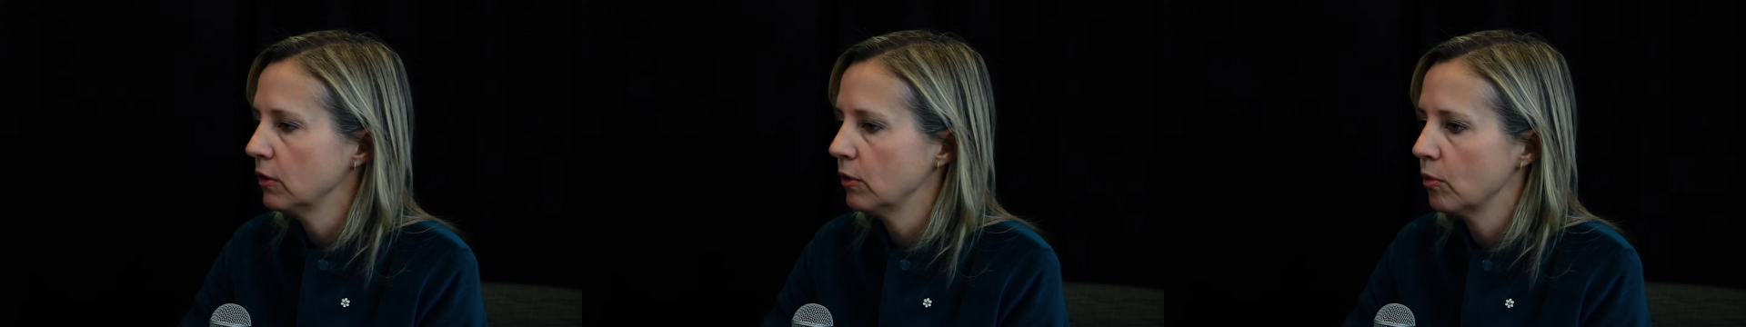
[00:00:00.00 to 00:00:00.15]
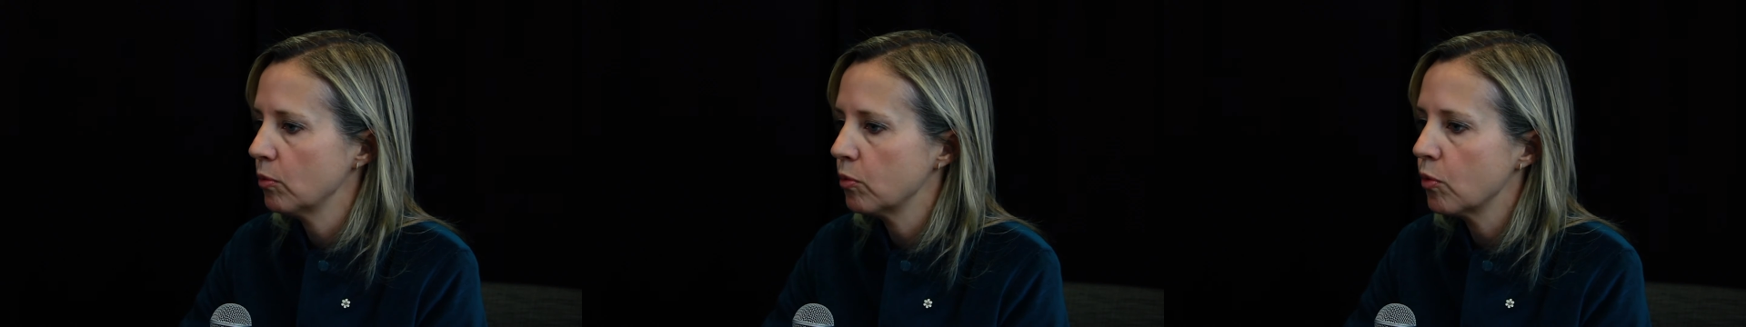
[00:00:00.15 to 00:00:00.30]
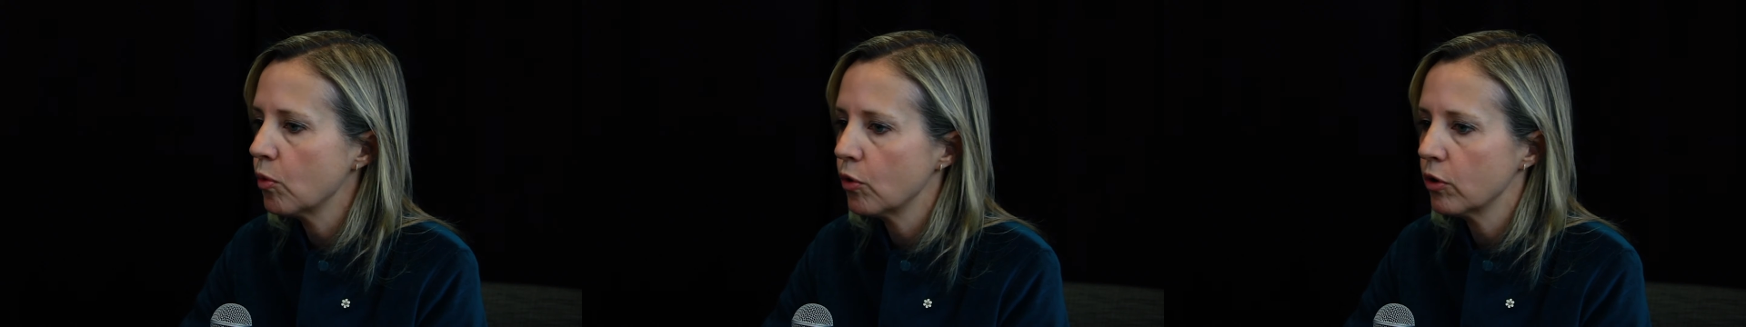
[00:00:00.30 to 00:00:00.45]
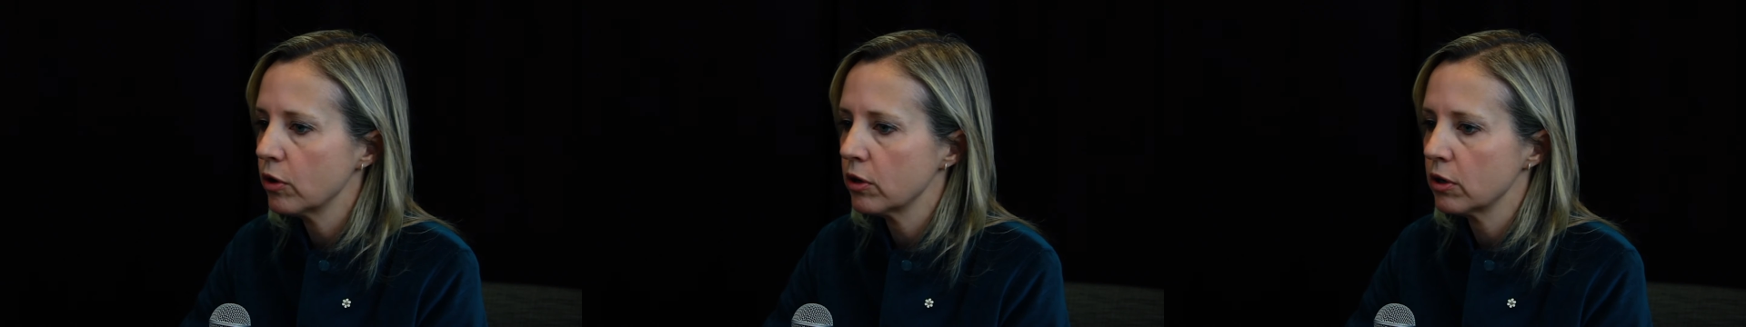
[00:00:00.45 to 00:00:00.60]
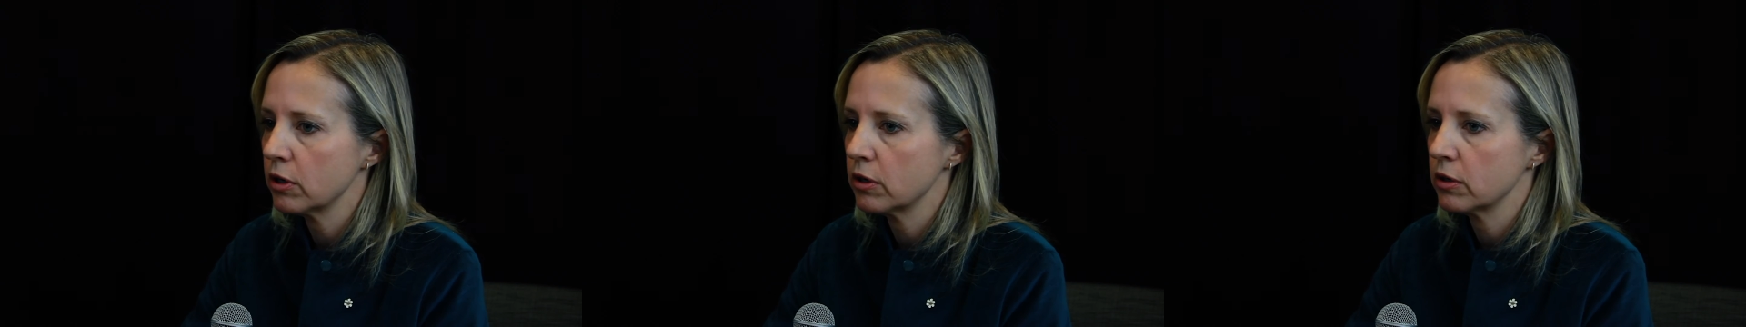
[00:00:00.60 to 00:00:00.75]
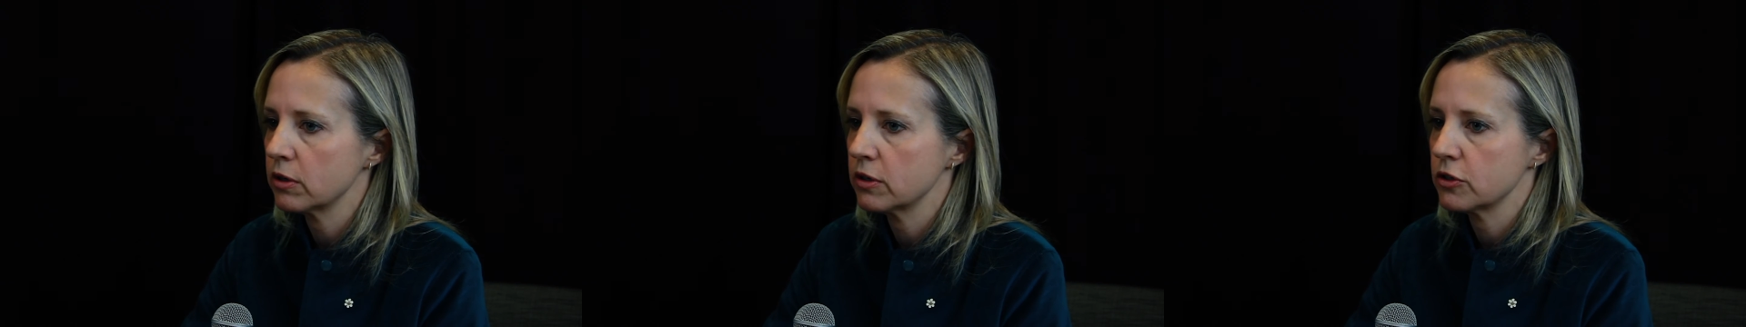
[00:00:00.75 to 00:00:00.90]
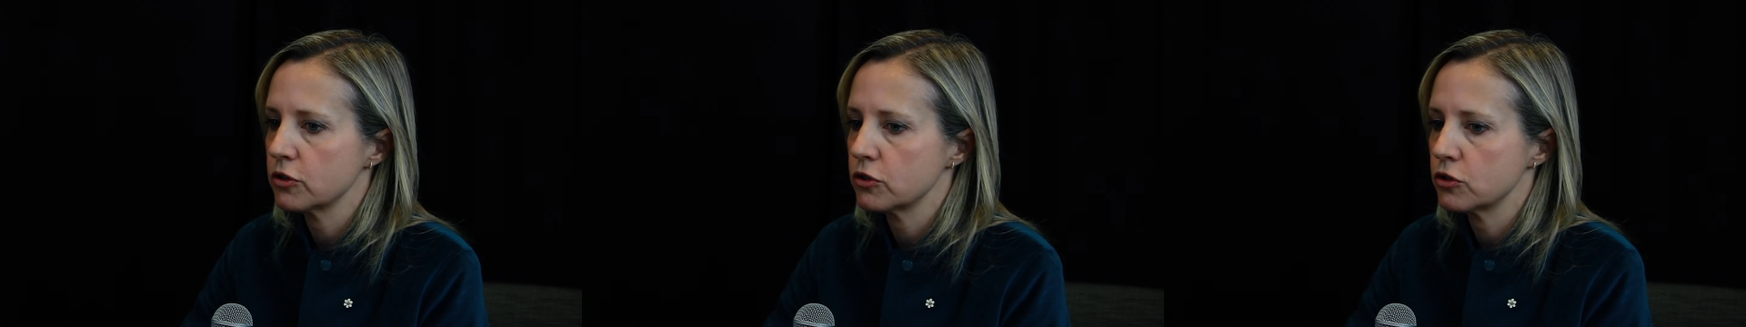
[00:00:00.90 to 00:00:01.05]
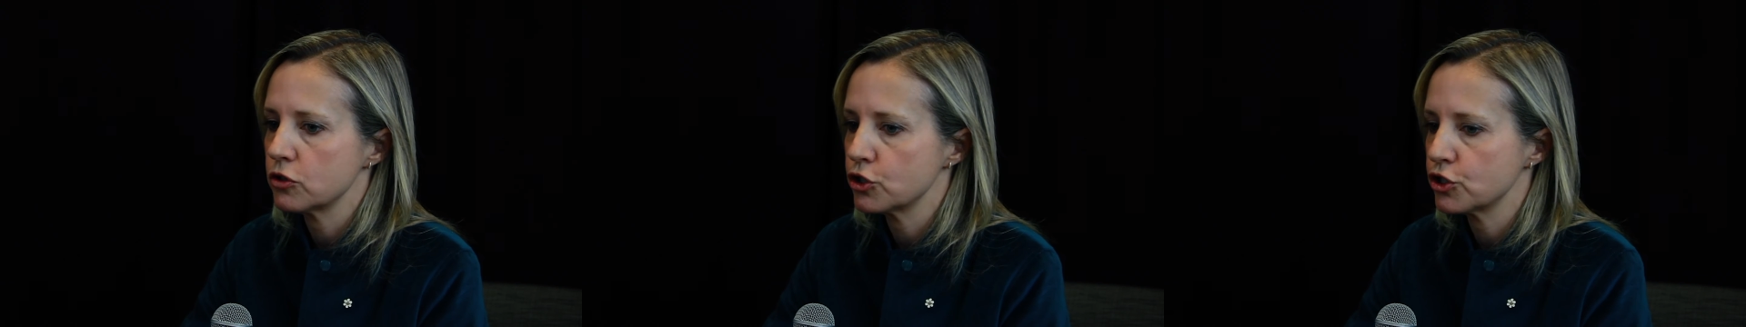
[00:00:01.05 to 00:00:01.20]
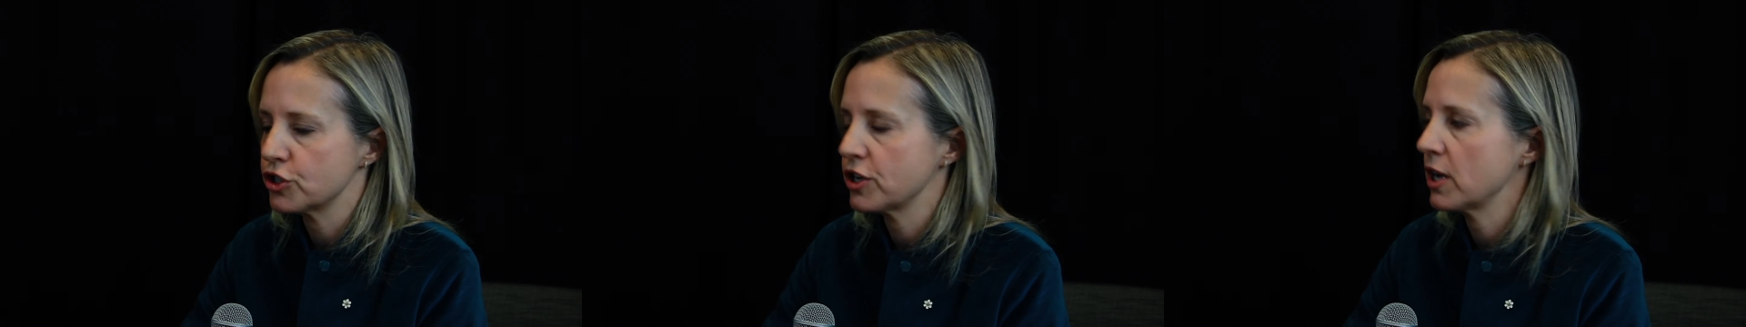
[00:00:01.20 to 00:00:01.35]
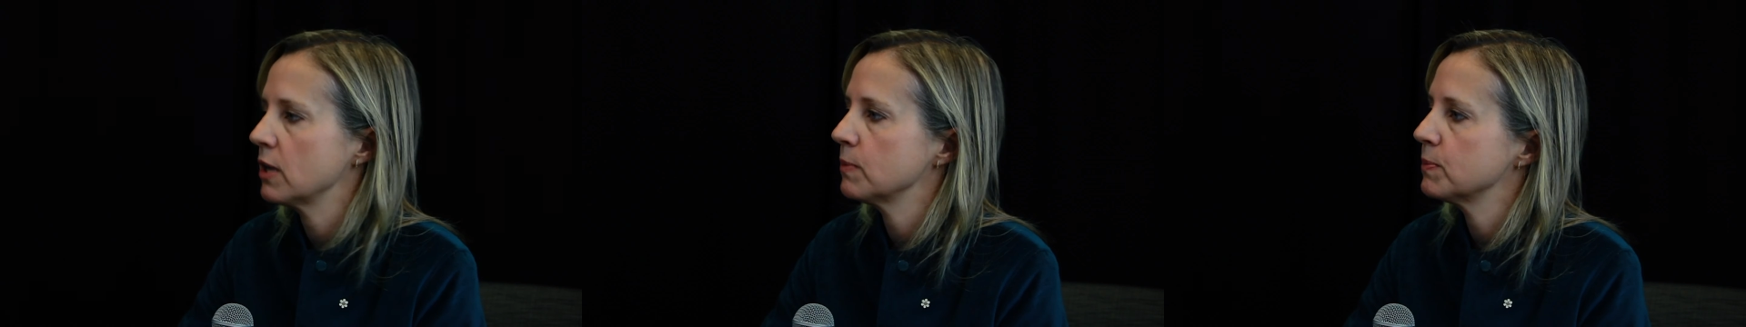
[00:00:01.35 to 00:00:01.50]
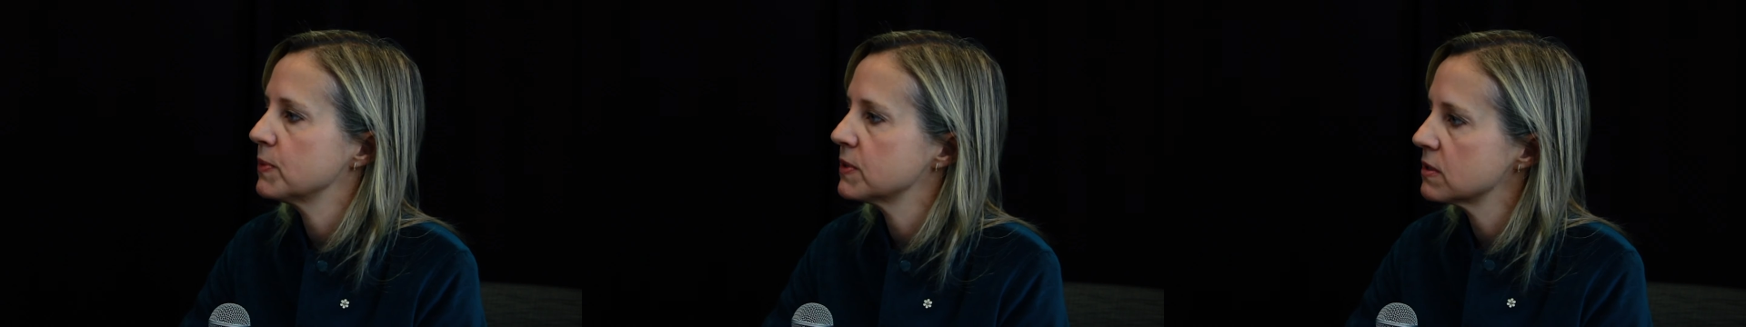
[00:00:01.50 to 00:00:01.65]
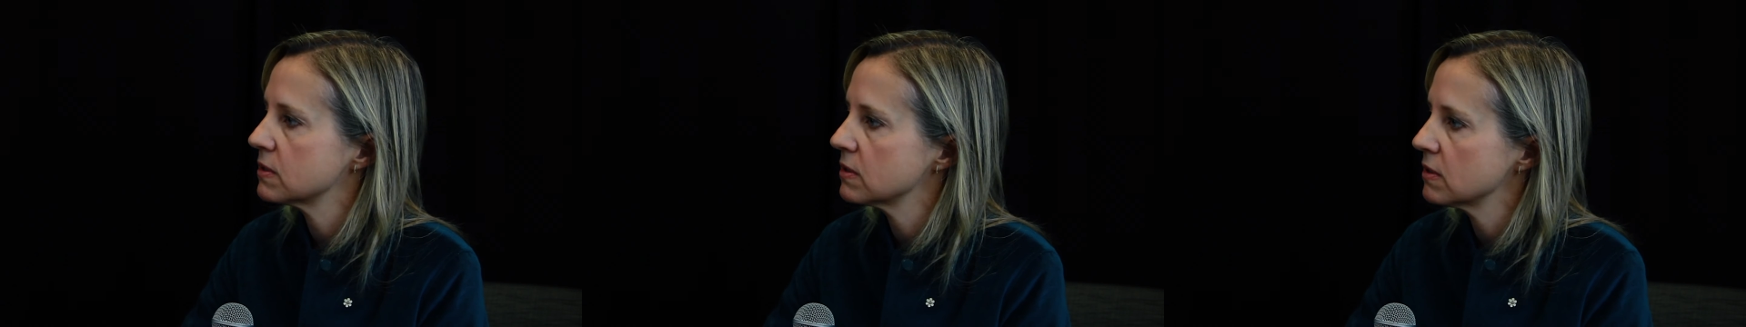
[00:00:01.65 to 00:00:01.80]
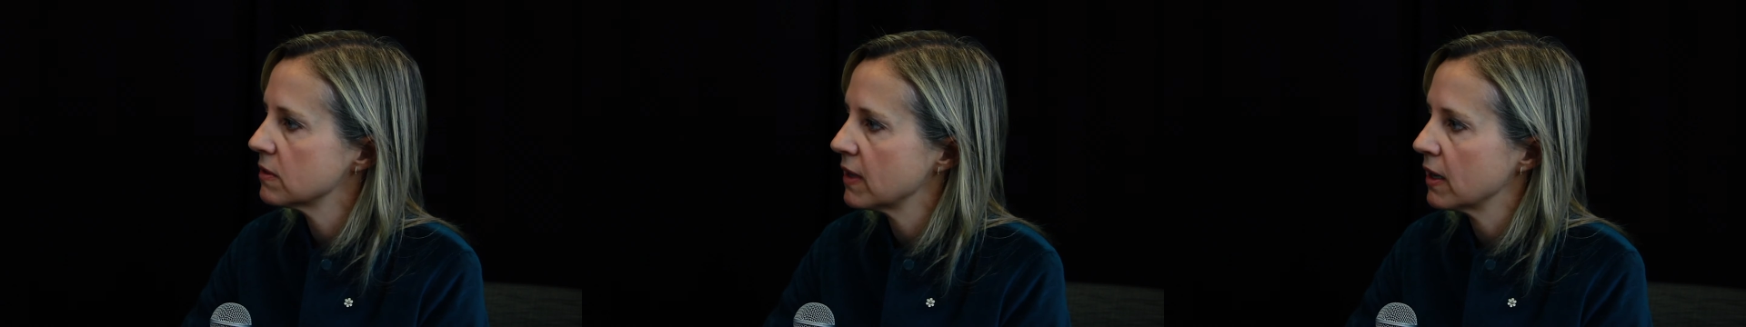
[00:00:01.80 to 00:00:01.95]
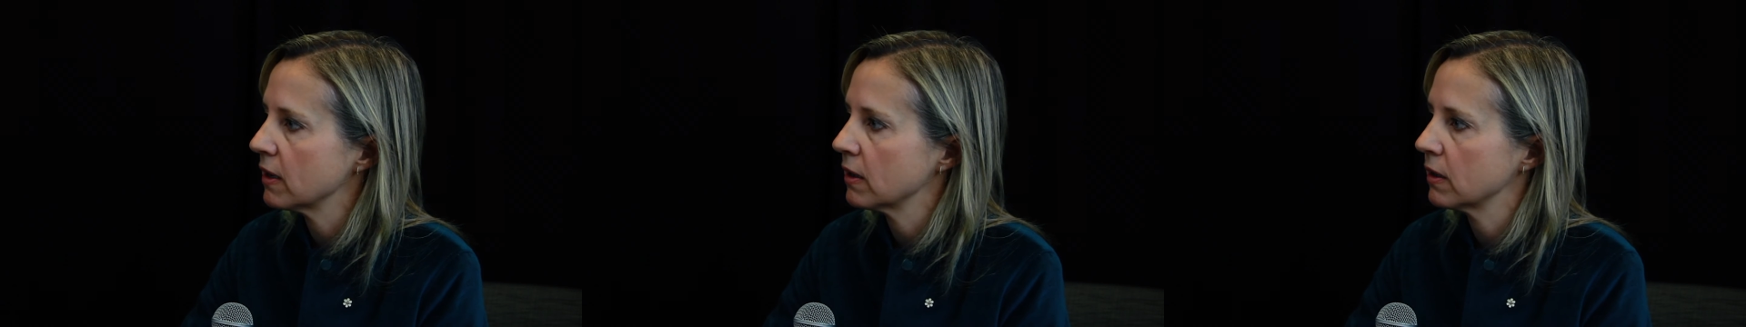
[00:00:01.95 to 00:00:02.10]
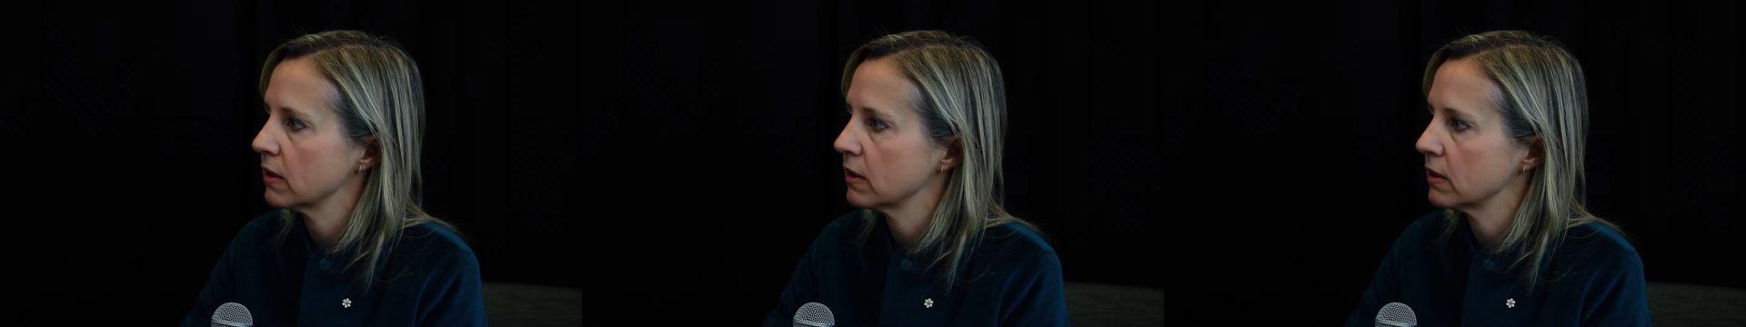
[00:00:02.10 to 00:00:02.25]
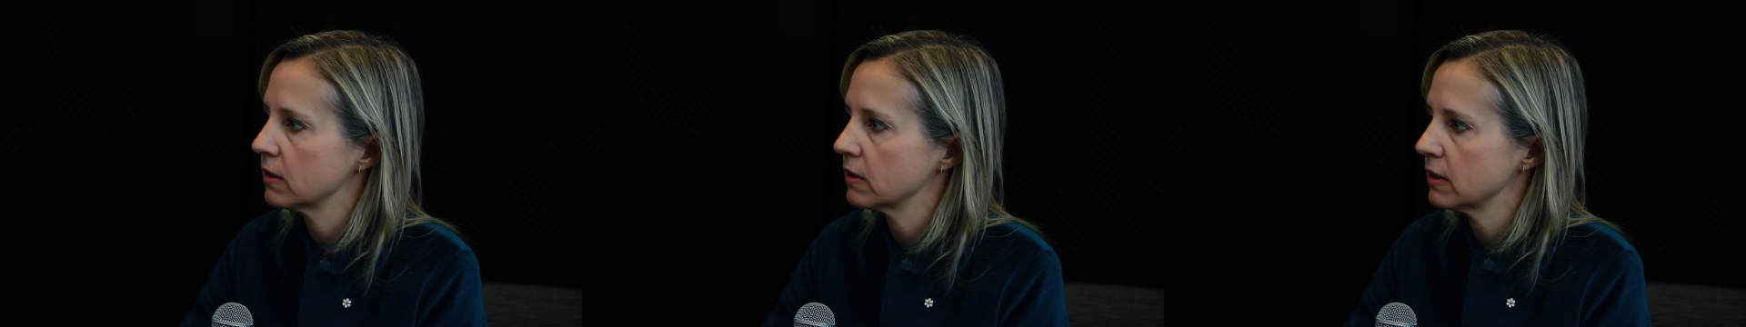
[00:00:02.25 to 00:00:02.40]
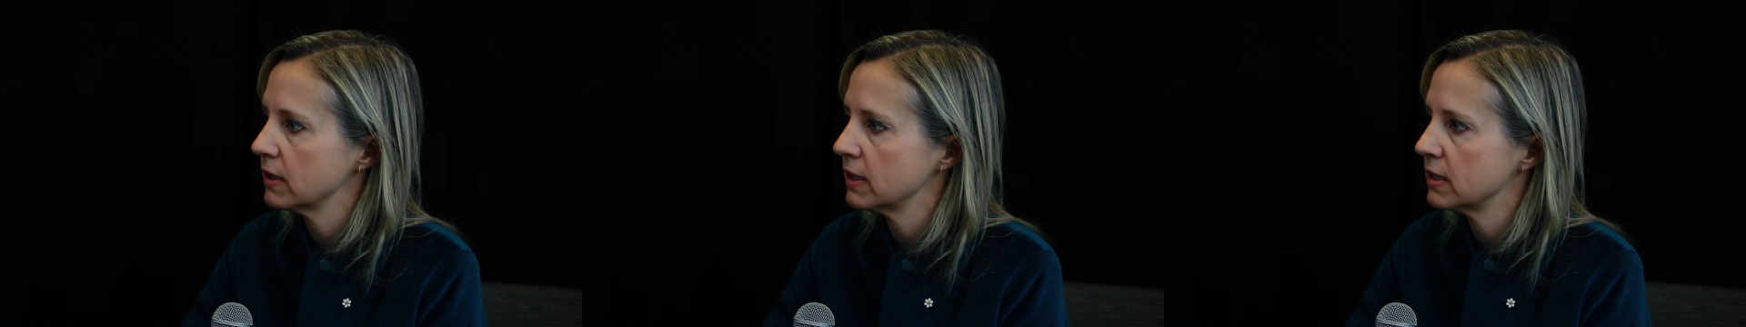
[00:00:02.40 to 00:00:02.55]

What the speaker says: war shapes their